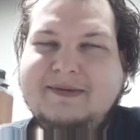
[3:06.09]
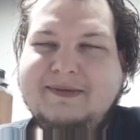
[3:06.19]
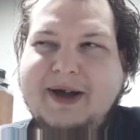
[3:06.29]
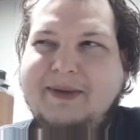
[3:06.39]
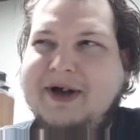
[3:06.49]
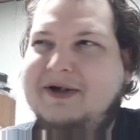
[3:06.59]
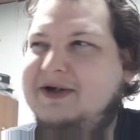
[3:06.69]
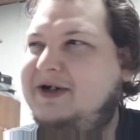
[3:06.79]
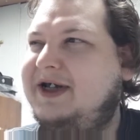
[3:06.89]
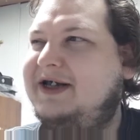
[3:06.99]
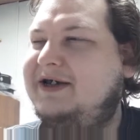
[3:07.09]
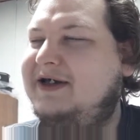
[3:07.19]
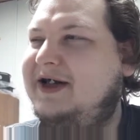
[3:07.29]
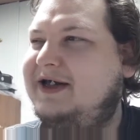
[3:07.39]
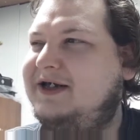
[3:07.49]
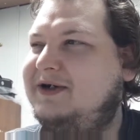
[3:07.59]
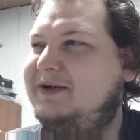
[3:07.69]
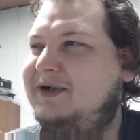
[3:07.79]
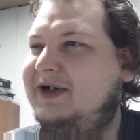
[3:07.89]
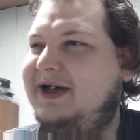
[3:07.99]
Maybe I'll look into that
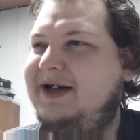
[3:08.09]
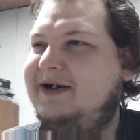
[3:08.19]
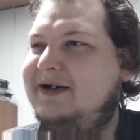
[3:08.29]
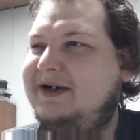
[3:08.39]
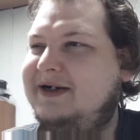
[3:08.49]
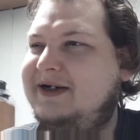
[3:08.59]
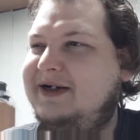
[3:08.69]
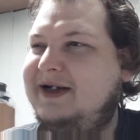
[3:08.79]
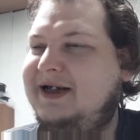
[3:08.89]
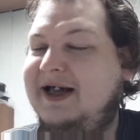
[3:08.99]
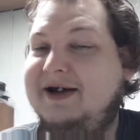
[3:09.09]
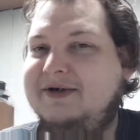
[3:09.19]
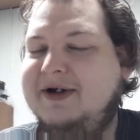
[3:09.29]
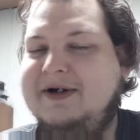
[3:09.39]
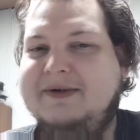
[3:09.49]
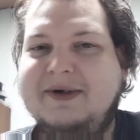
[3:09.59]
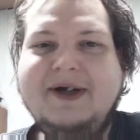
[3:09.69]
sooner or later. Hell, I don't know.